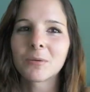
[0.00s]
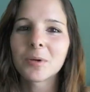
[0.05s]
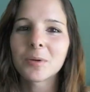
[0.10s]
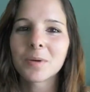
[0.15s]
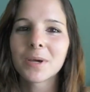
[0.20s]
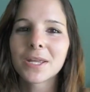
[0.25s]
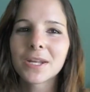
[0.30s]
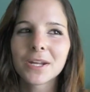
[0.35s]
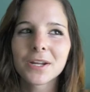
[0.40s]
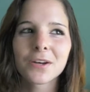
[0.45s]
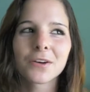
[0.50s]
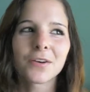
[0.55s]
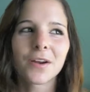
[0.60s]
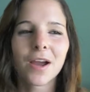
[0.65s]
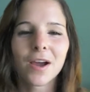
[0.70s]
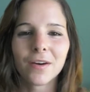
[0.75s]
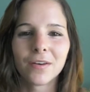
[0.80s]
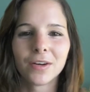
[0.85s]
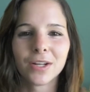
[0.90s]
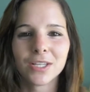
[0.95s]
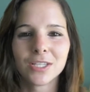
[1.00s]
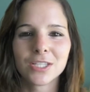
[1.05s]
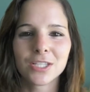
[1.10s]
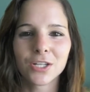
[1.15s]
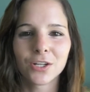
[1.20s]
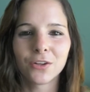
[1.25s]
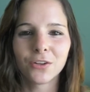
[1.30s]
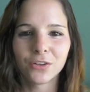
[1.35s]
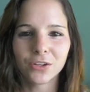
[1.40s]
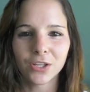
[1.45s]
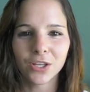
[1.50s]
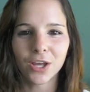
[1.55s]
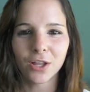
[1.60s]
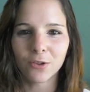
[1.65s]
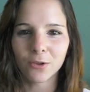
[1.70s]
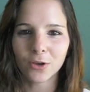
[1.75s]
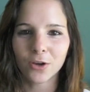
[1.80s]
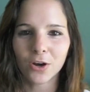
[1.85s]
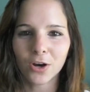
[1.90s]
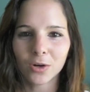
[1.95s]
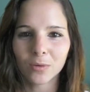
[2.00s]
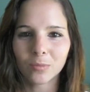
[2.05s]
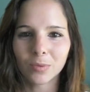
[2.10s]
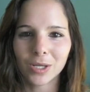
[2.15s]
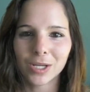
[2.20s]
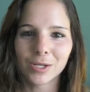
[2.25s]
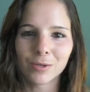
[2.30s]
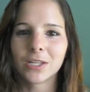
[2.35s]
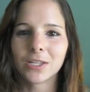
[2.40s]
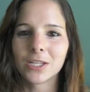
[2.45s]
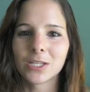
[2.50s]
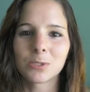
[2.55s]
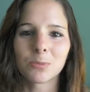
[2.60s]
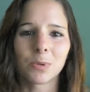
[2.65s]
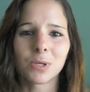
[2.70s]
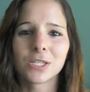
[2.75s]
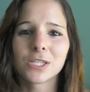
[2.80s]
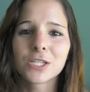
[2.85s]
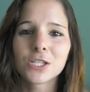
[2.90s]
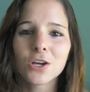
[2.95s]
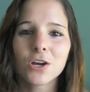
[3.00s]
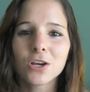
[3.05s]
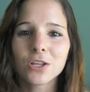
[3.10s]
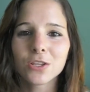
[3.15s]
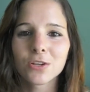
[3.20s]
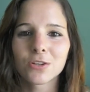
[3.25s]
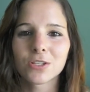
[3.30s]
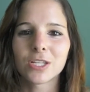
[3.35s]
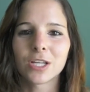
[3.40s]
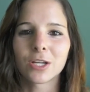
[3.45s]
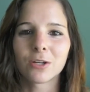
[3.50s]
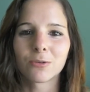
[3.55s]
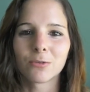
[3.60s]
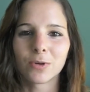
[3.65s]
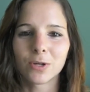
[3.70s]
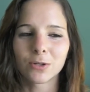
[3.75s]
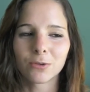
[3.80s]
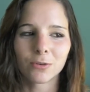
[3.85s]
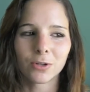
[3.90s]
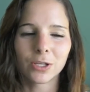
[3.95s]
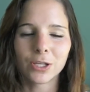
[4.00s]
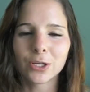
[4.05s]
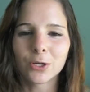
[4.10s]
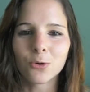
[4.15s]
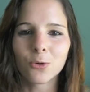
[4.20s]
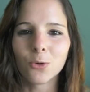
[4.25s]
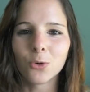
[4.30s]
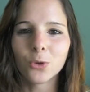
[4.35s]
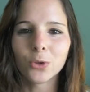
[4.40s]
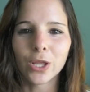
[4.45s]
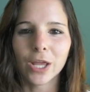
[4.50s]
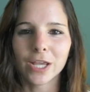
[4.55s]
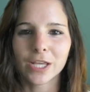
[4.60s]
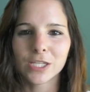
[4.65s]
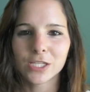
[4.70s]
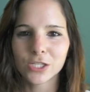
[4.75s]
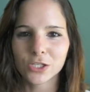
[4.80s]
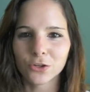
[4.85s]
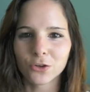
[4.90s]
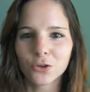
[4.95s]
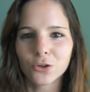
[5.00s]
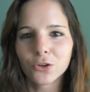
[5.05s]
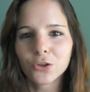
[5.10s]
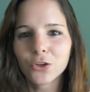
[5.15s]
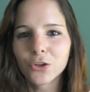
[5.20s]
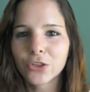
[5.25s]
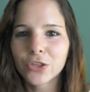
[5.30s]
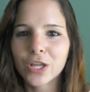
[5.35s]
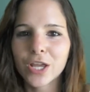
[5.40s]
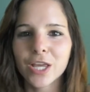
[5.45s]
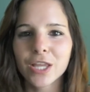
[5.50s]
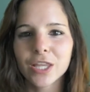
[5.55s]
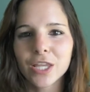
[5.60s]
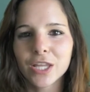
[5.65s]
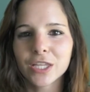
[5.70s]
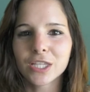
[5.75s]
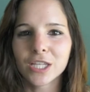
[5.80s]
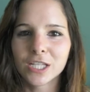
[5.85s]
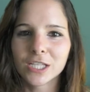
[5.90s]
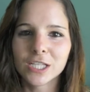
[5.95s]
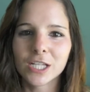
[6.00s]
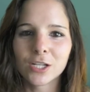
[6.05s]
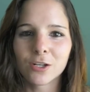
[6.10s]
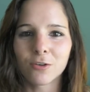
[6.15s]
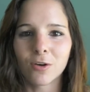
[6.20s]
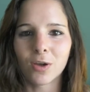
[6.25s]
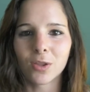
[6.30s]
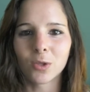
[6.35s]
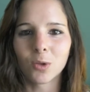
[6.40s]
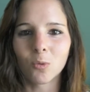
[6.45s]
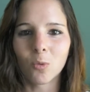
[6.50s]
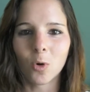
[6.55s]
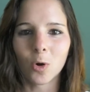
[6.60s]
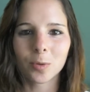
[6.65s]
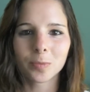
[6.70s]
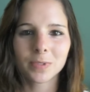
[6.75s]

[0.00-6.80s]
we waited around until Yellow Car played this one song. There was like a really cool like circle thing that they did around the warp